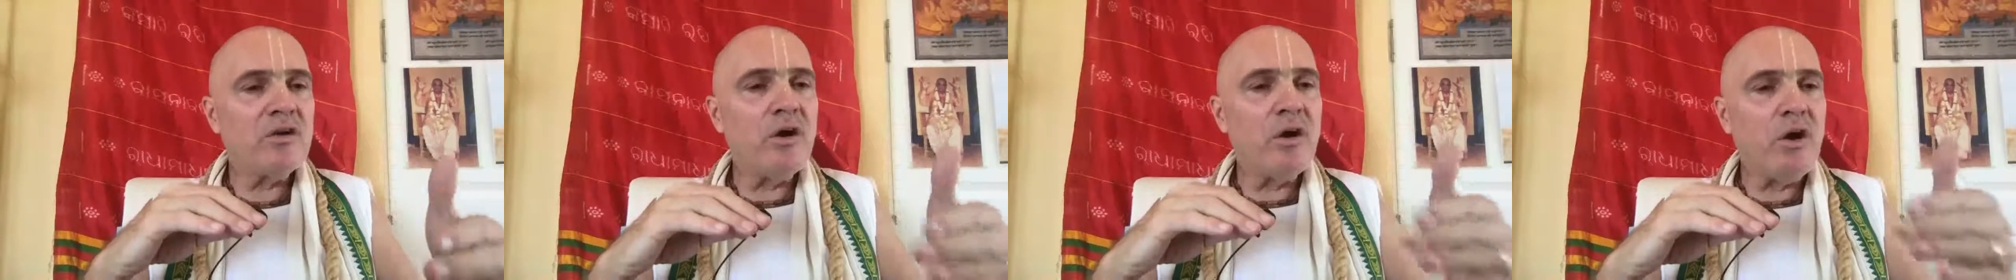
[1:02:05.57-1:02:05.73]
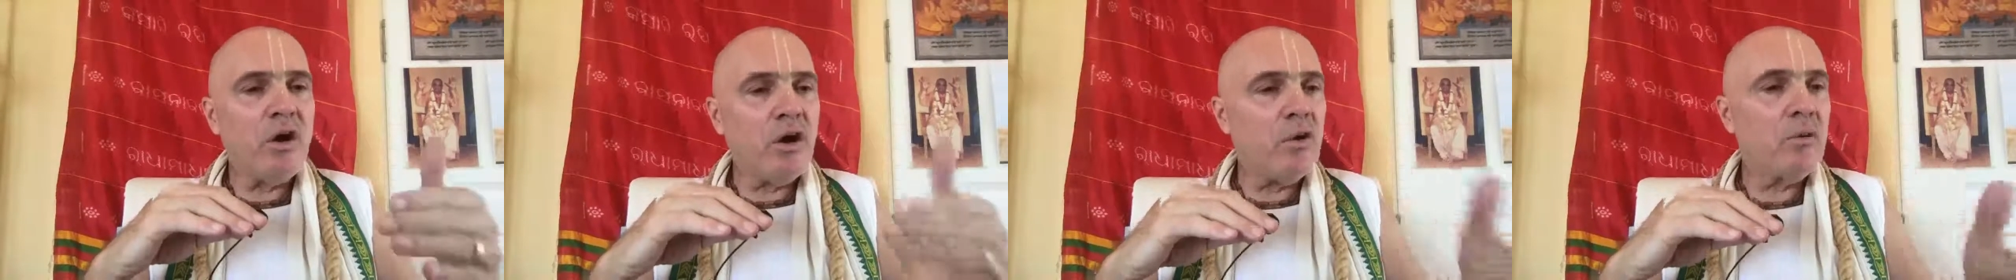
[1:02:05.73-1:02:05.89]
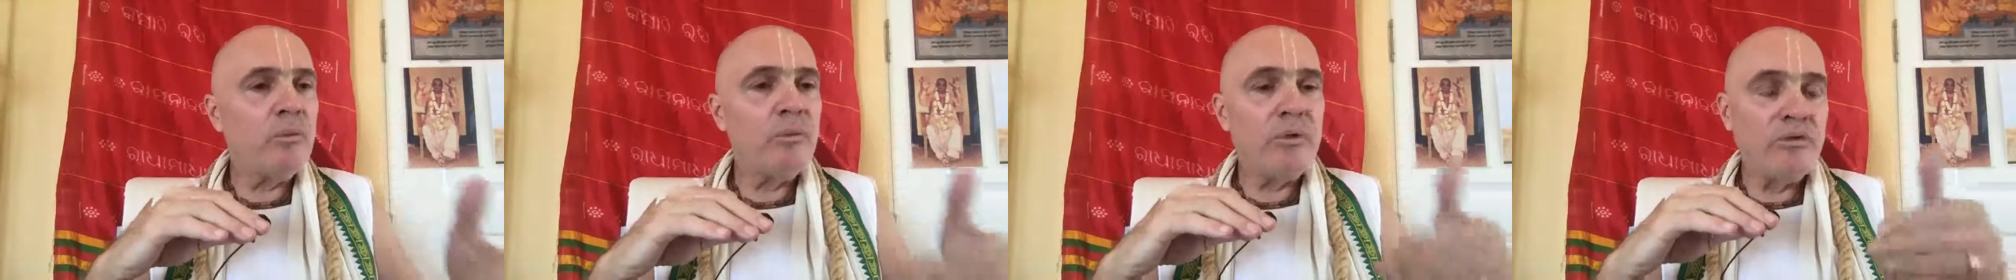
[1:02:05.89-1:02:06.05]

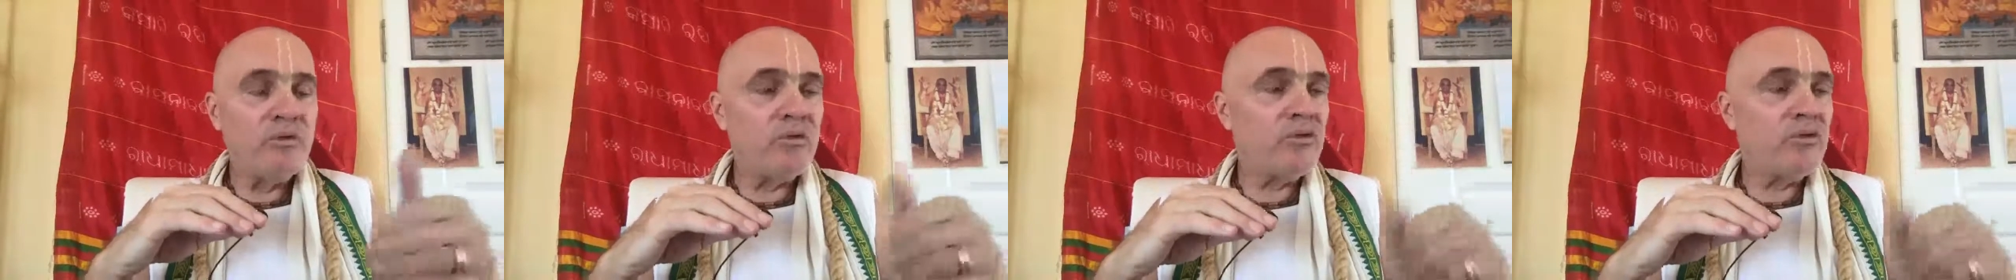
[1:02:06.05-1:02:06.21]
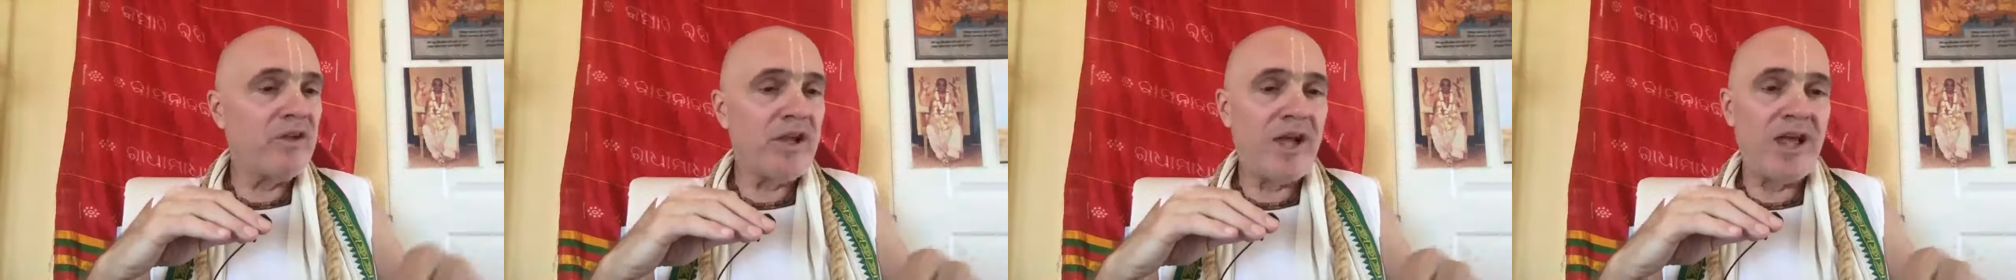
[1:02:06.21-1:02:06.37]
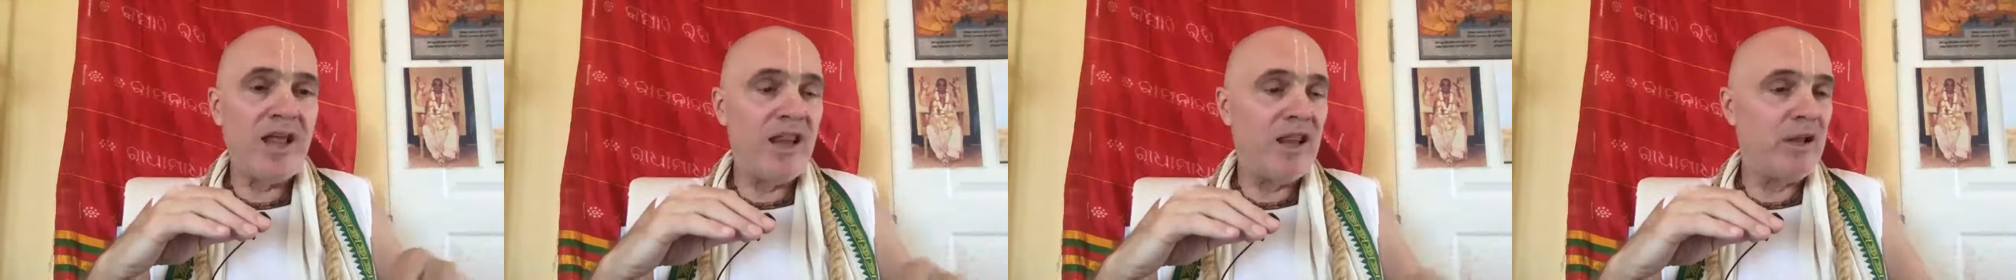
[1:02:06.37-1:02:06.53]
always
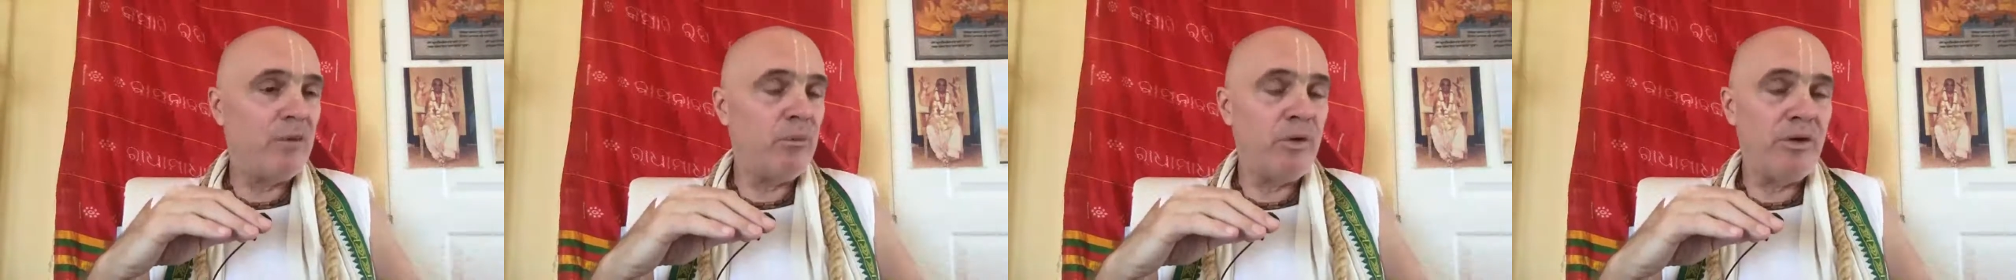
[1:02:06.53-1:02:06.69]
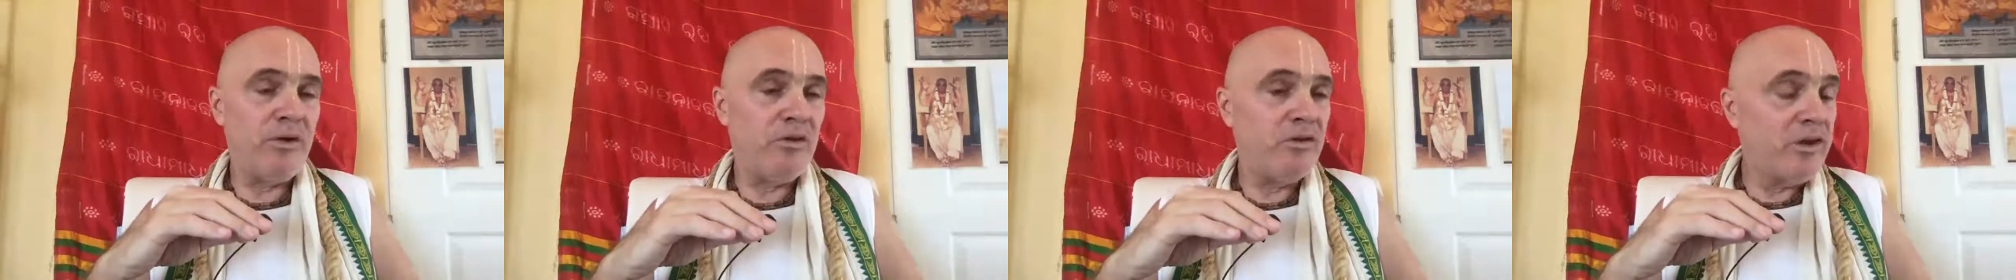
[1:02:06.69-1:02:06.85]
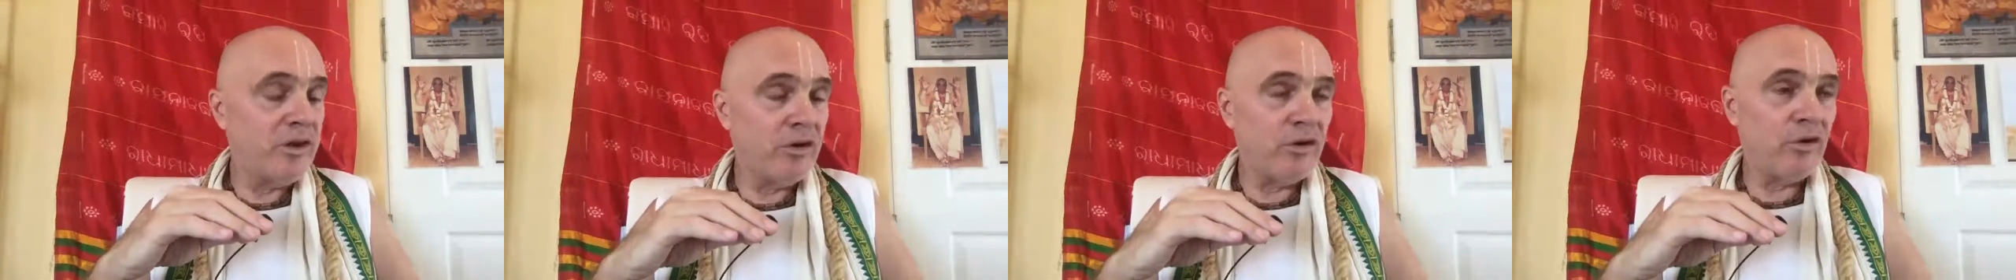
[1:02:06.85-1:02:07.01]
say that we
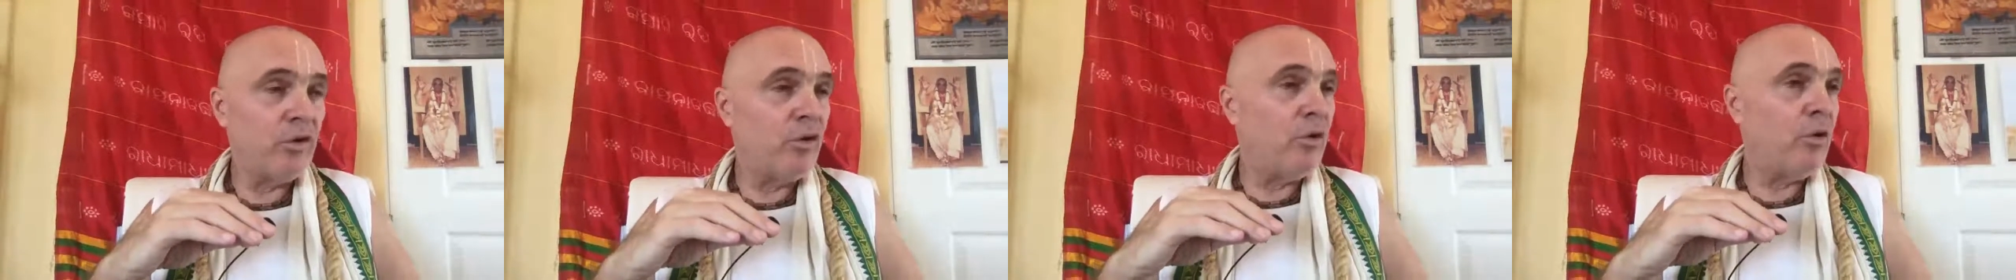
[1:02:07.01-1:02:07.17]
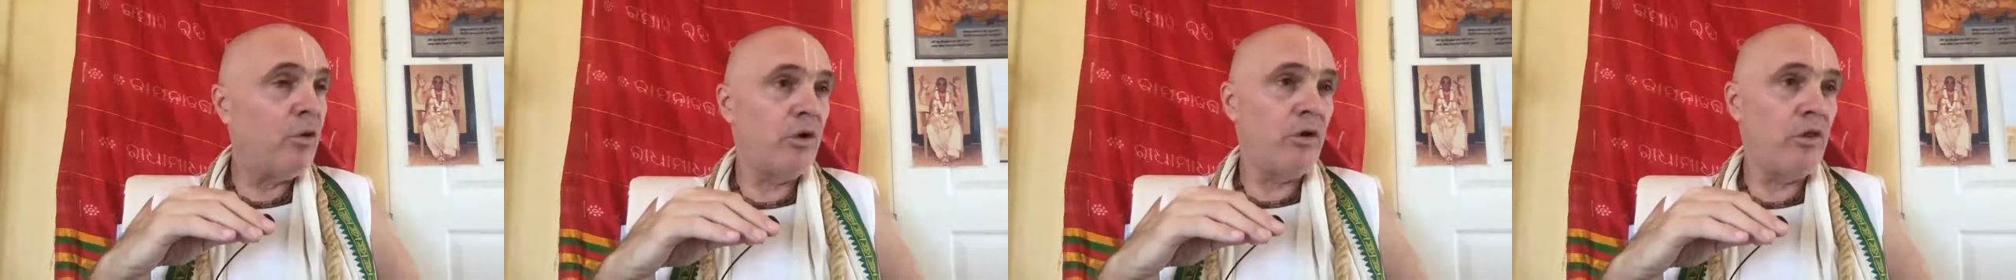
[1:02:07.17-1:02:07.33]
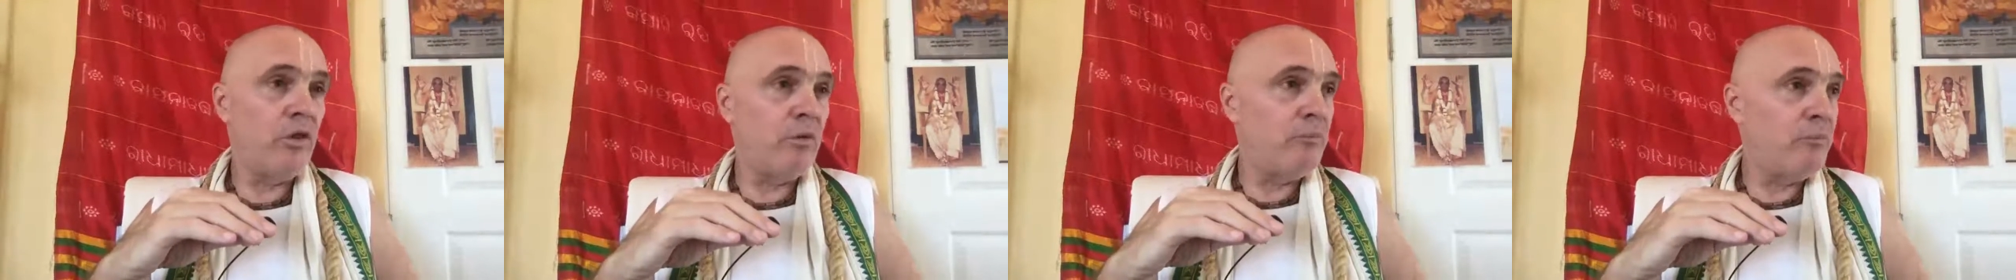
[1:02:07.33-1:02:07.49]
didn't go
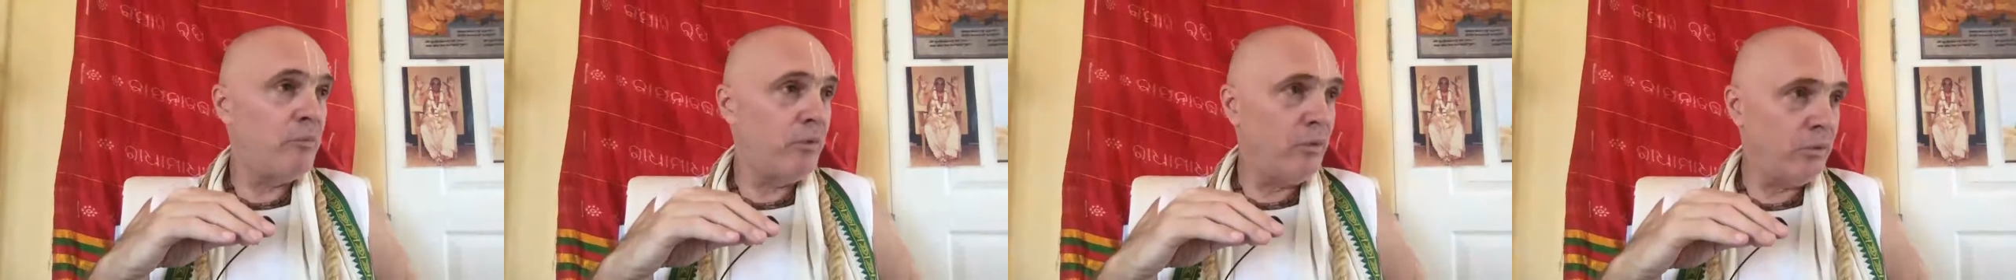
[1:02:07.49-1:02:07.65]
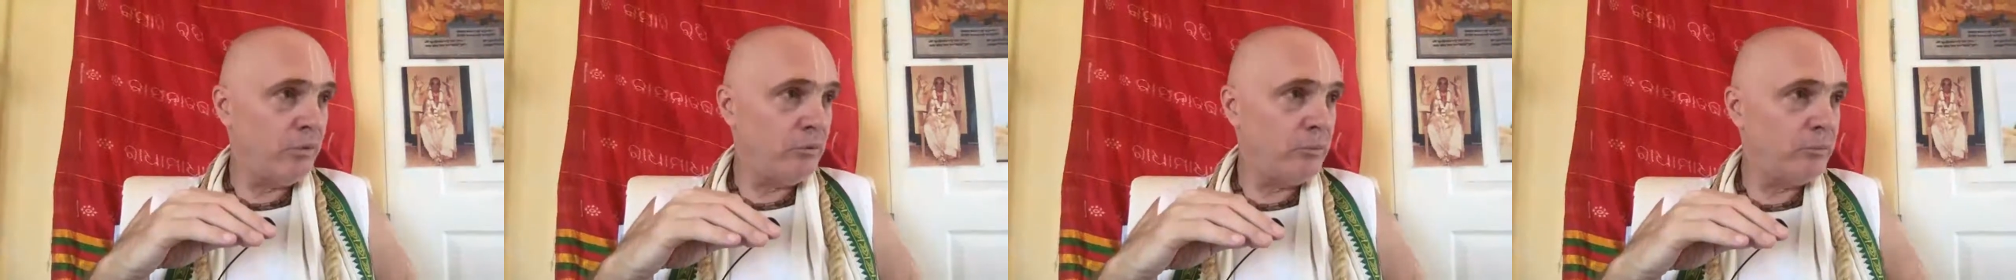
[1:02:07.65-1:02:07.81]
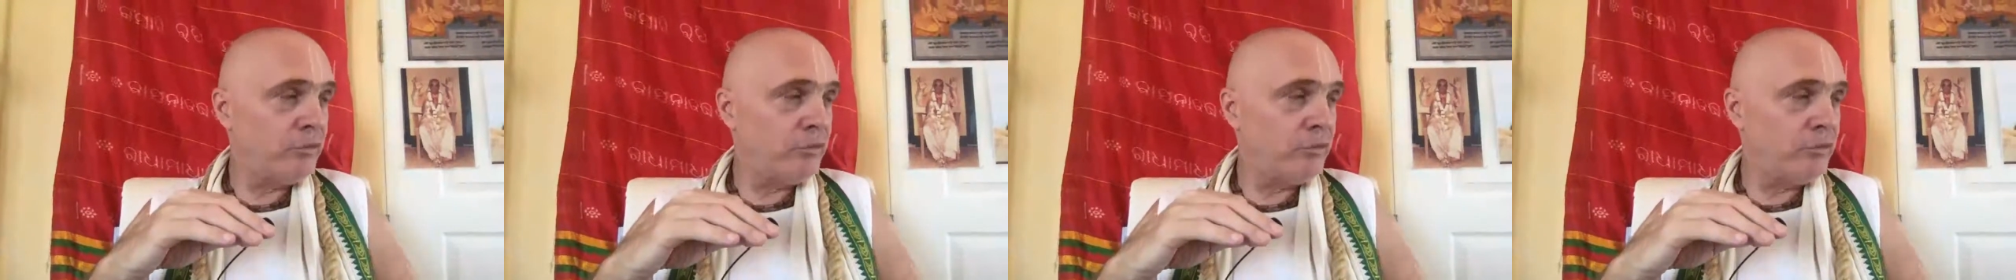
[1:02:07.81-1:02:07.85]
to the moon.